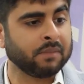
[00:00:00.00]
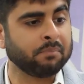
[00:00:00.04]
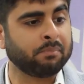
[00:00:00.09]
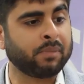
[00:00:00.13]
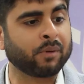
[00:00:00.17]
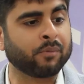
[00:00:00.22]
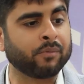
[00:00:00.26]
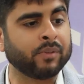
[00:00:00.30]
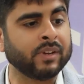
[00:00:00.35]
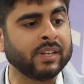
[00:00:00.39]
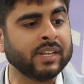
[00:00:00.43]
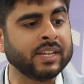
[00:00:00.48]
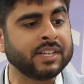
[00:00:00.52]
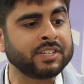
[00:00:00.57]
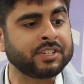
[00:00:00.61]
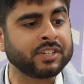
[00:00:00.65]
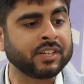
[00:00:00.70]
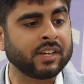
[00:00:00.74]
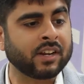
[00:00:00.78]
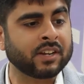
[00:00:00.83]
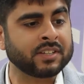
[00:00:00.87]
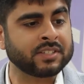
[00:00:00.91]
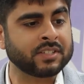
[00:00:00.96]
but
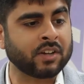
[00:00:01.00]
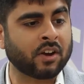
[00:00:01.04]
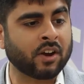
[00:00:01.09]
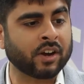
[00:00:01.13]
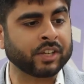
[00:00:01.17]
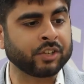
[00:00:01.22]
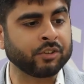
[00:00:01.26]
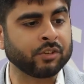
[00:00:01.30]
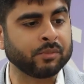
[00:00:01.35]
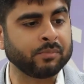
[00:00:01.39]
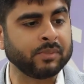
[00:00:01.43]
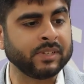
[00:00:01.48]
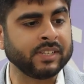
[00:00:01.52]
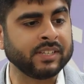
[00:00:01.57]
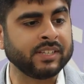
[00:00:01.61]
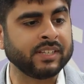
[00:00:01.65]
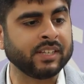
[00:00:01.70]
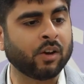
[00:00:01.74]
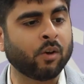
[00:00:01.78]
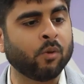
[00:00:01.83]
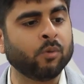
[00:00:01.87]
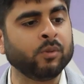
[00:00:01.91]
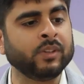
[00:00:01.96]
religion is arguably
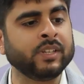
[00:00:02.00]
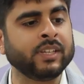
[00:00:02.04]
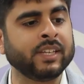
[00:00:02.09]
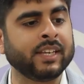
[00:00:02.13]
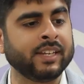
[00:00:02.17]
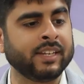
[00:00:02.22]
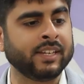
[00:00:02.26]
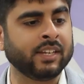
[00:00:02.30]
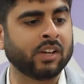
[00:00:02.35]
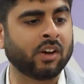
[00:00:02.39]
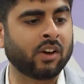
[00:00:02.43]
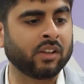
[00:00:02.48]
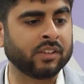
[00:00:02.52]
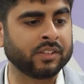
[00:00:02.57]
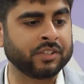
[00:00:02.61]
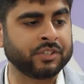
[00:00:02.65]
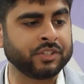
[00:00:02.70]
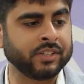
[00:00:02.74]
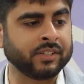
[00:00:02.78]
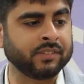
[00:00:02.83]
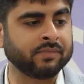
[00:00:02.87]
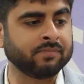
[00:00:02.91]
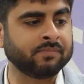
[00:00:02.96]
the only
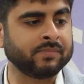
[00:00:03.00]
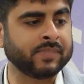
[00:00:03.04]
ideology